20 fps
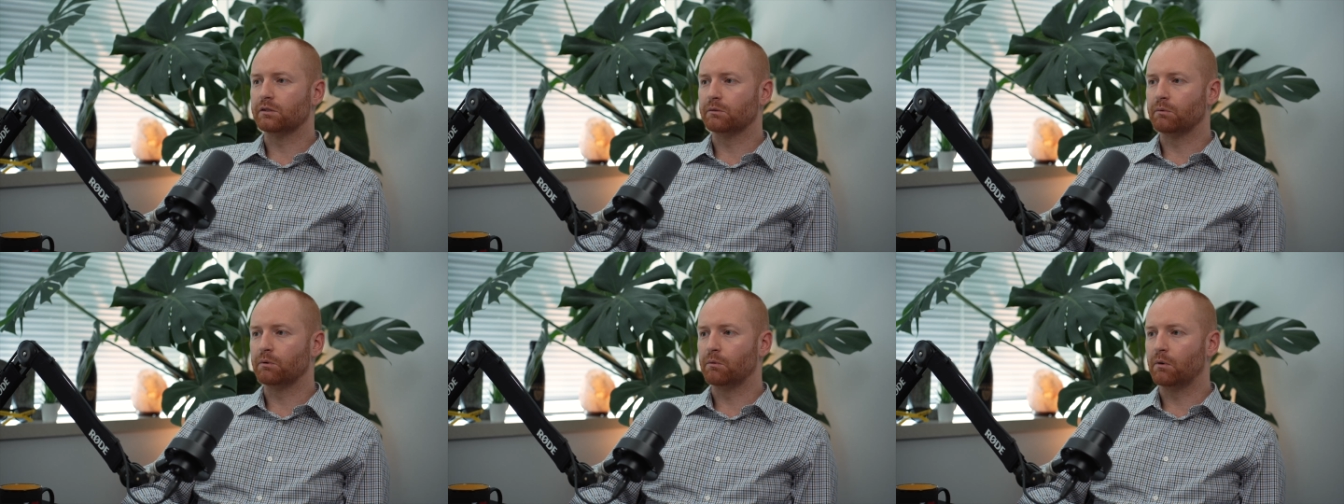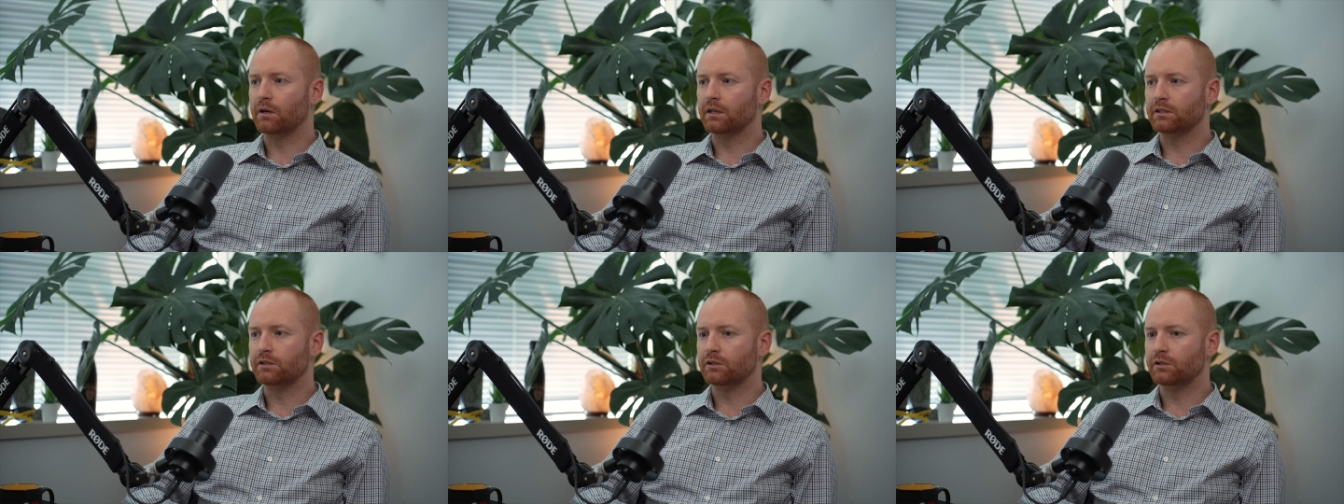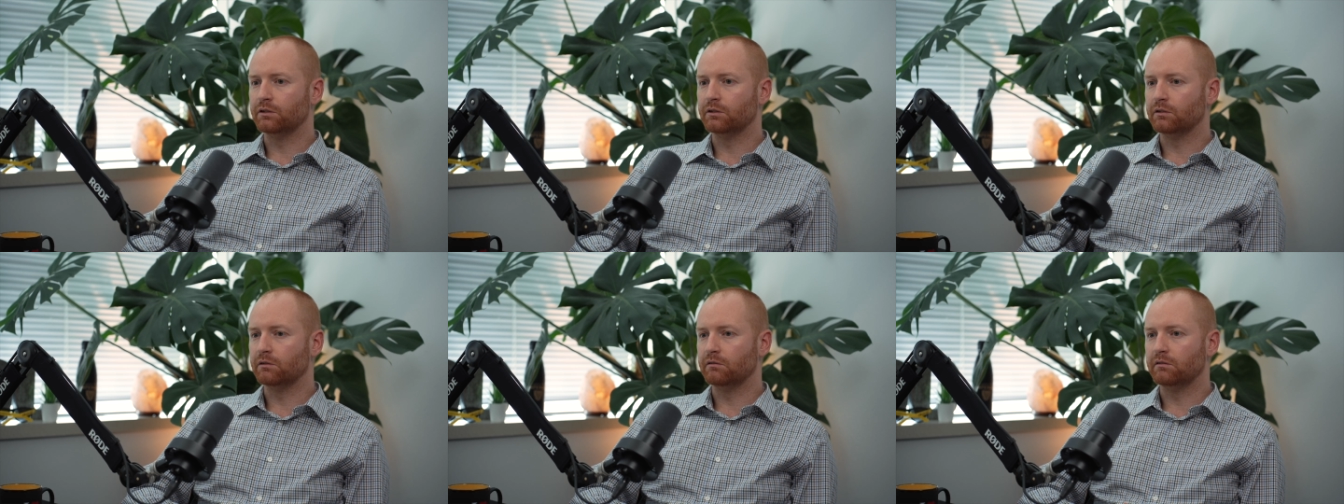and we wanted
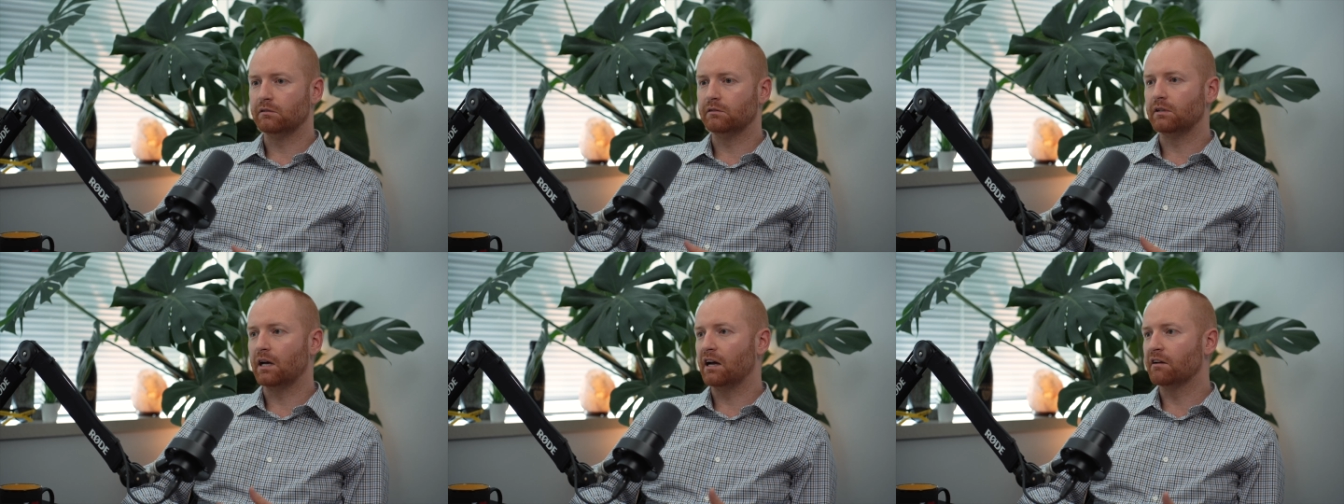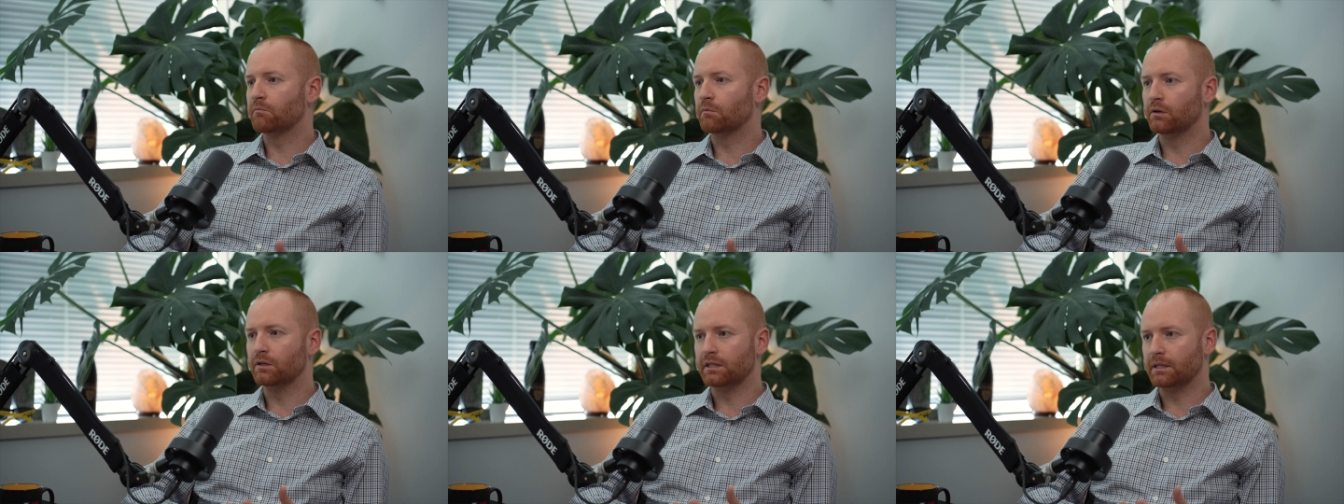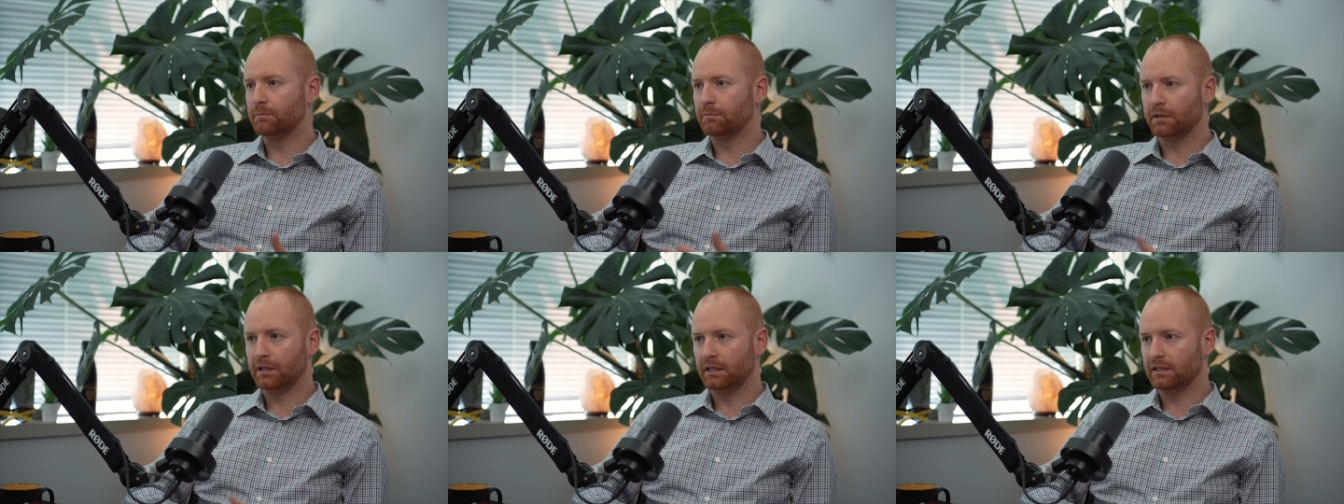to dive more
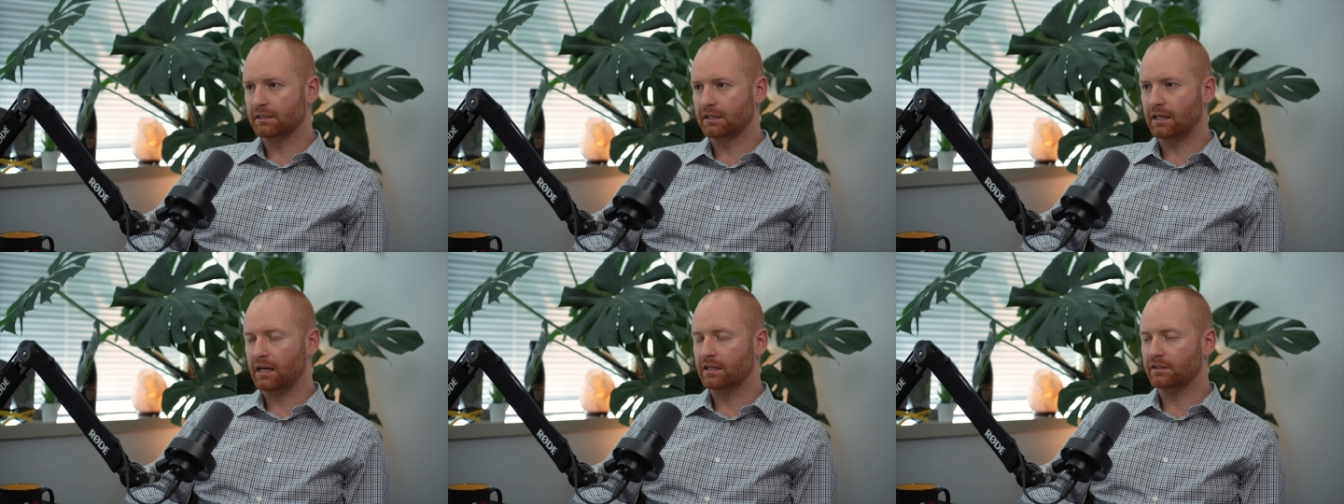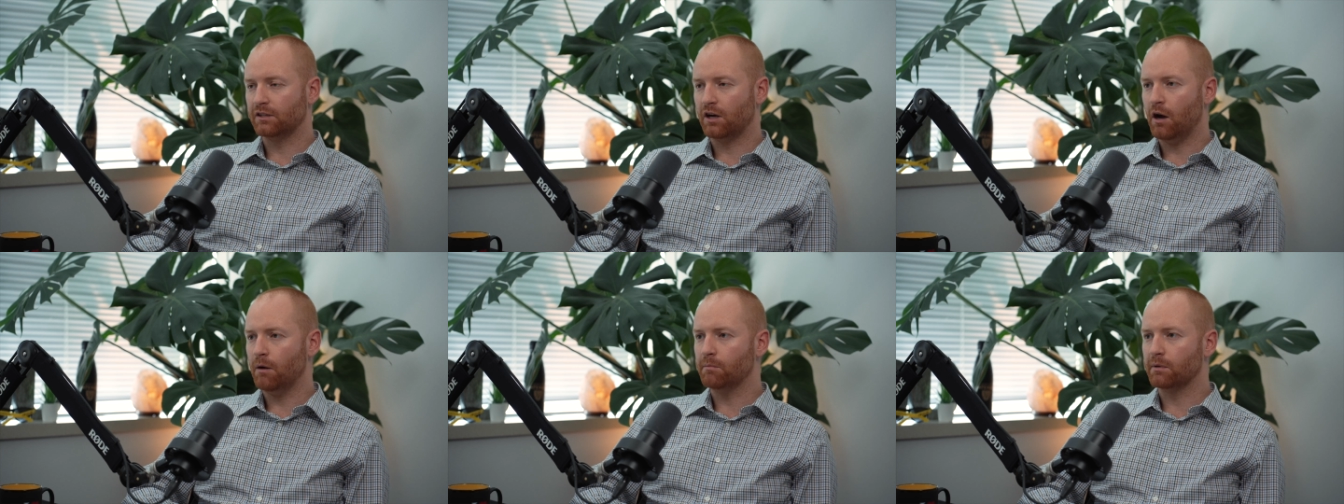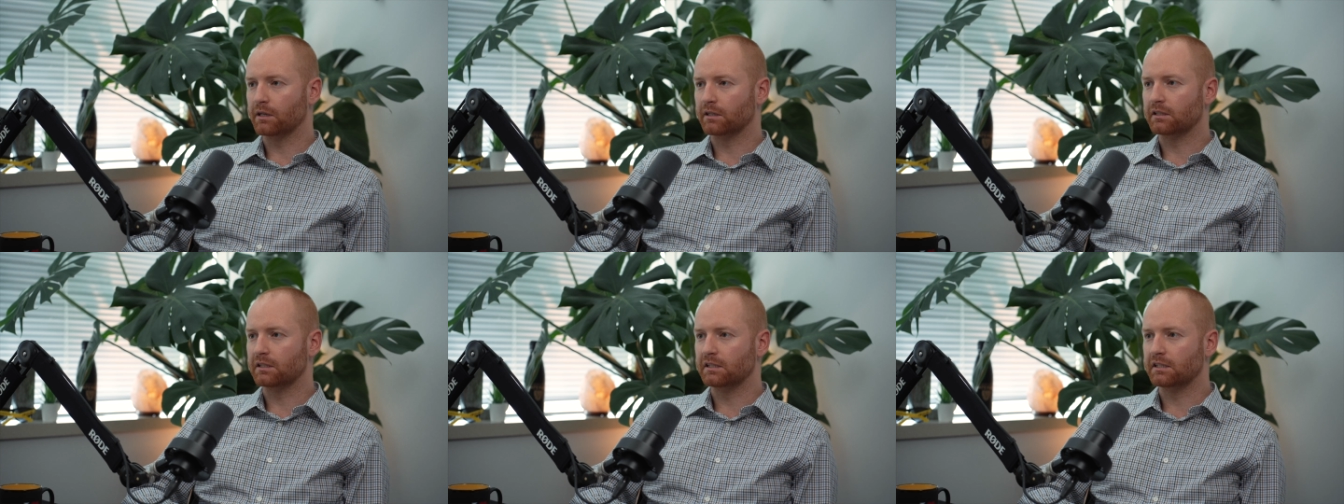deeply into that
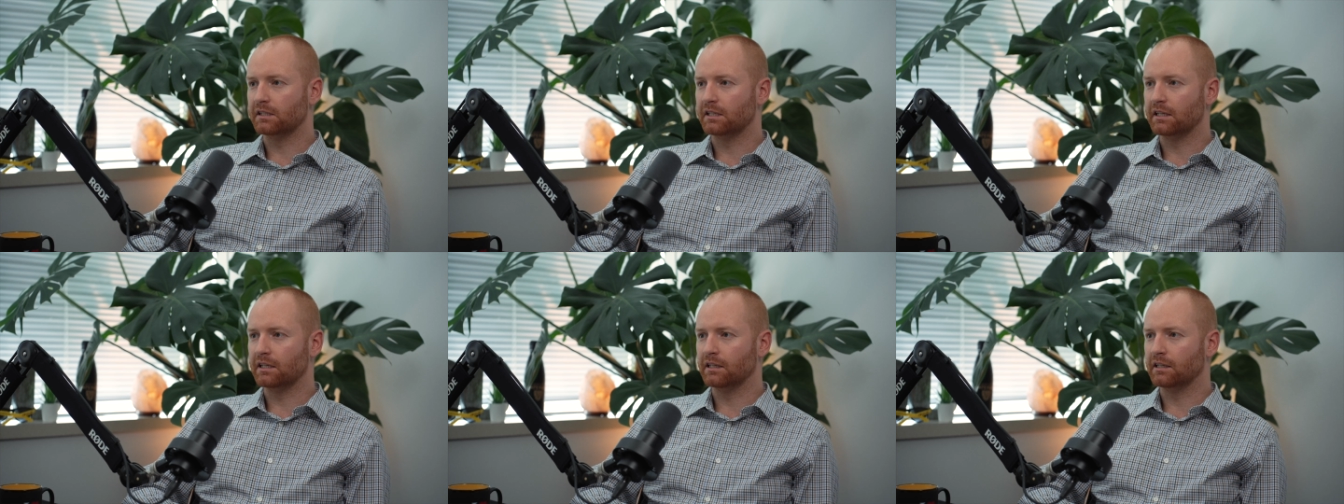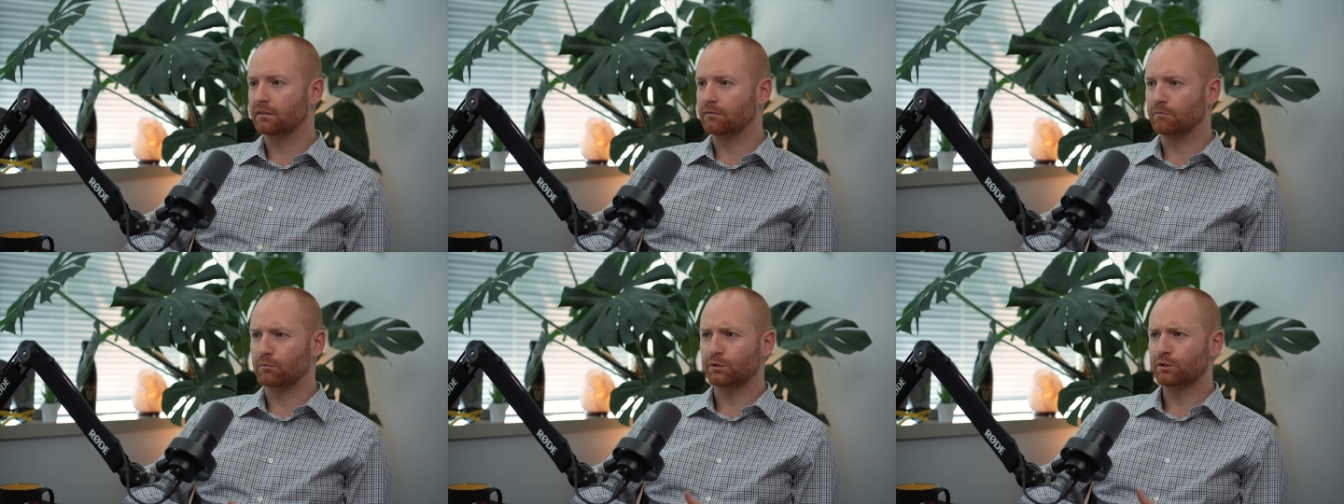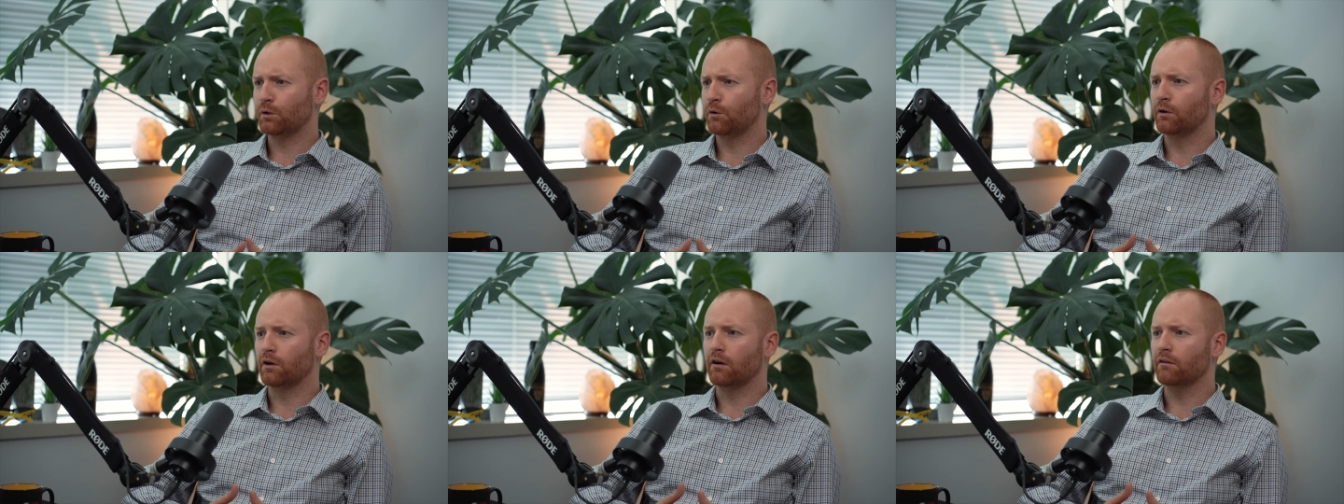topic to see
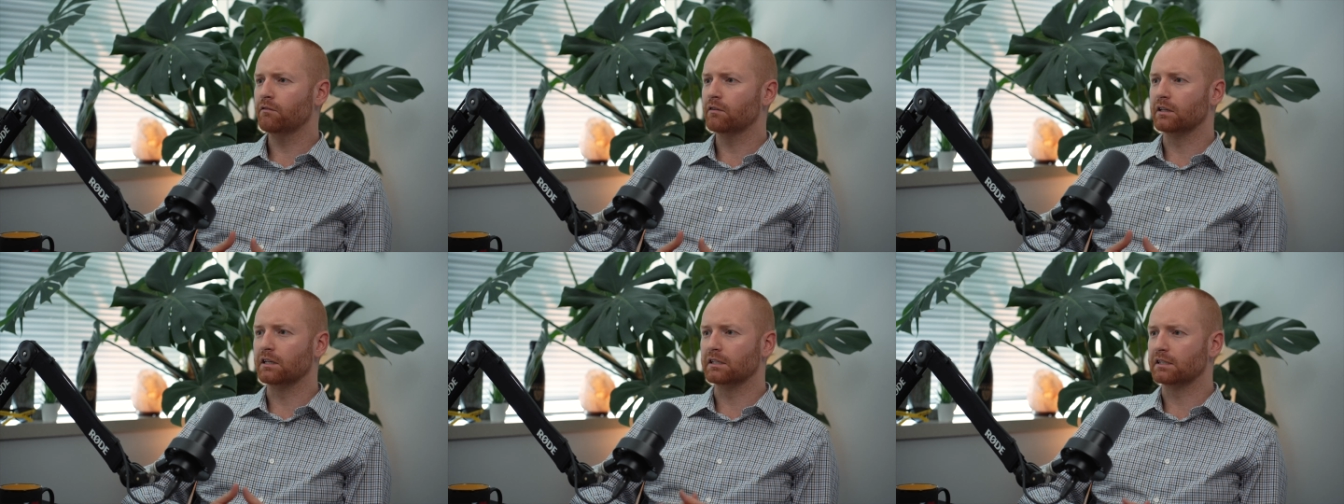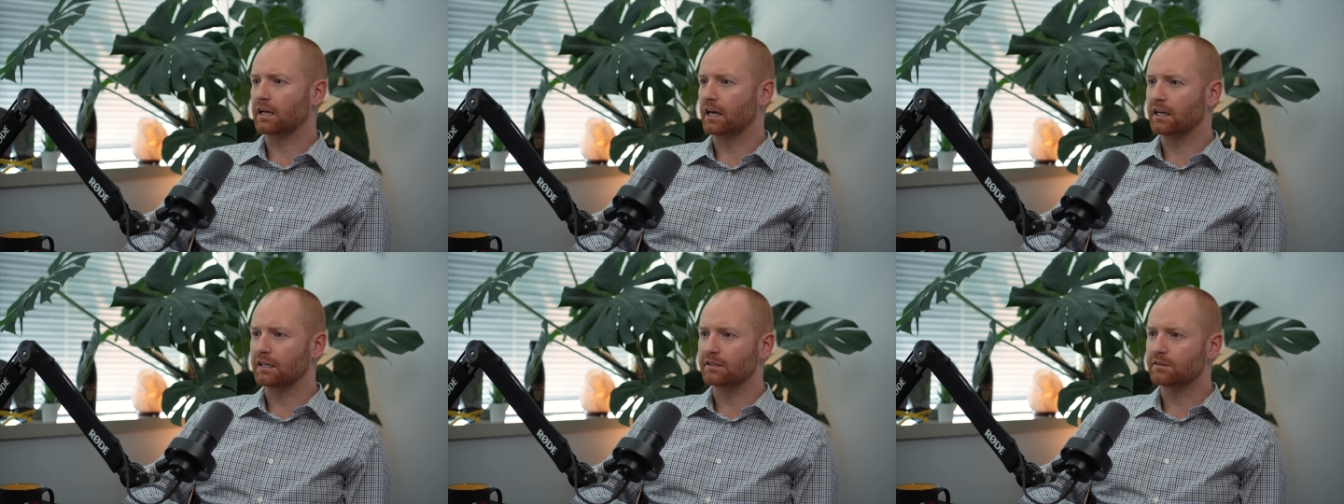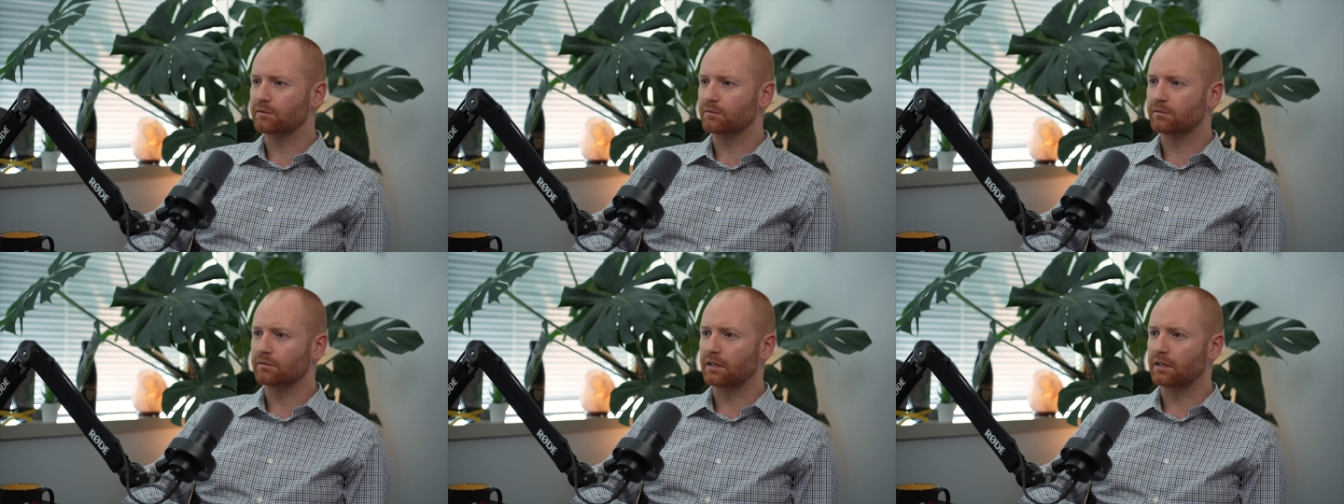what's going on for these guys.